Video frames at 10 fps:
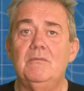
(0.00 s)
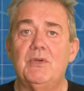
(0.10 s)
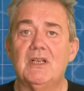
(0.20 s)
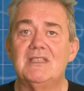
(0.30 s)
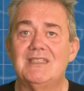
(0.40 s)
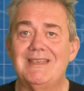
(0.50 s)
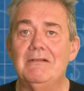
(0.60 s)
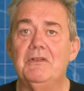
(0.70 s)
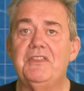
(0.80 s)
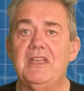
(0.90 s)
But I
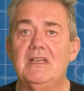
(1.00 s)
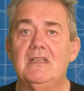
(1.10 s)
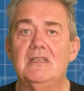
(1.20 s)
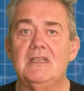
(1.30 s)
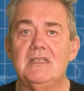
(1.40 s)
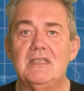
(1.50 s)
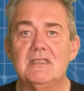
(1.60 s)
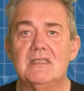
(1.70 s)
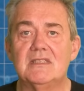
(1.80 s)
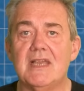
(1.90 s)
still think that it
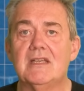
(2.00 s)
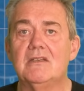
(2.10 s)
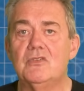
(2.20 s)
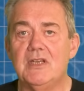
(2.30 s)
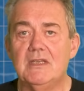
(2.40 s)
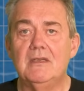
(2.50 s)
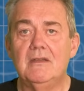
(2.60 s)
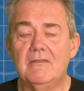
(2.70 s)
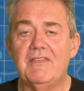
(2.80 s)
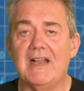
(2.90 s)
is the secondary
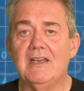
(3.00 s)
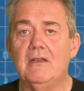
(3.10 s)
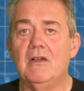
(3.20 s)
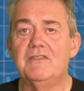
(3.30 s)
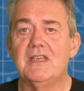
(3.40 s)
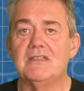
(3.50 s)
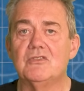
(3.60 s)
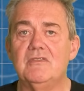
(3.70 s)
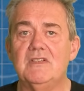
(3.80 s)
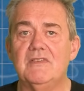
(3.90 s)
value of
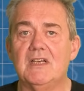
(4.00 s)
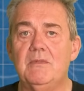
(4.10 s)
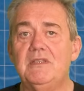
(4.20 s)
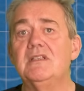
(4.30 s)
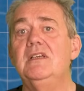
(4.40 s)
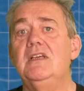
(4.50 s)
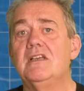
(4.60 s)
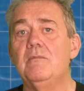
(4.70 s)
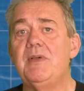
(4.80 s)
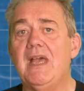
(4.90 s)
test-driven development
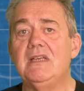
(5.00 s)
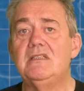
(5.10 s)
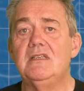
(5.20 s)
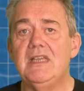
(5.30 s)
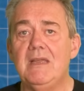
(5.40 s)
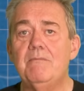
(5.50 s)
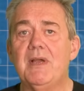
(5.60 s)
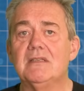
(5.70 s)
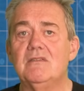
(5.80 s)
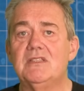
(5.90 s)
compared to the
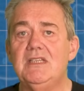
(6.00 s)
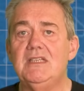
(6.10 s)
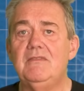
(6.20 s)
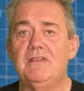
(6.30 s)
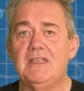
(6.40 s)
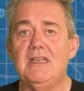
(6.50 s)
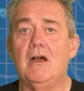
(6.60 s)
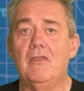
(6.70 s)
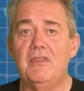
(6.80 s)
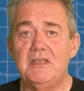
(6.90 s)
impact of TDD
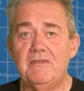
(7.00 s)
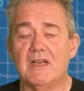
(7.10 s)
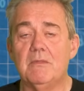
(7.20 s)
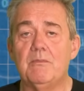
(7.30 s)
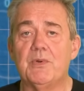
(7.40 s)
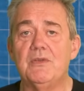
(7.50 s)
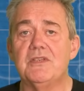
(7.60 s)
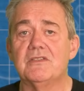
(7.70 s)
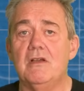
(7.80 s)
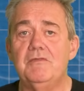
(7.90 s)
on the development
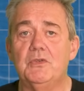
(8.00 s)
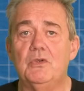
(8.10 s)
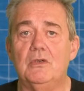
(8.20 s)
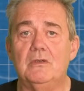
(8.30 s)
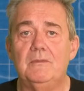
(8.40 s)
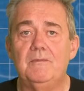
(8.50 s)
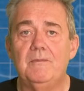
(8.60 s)
process overall,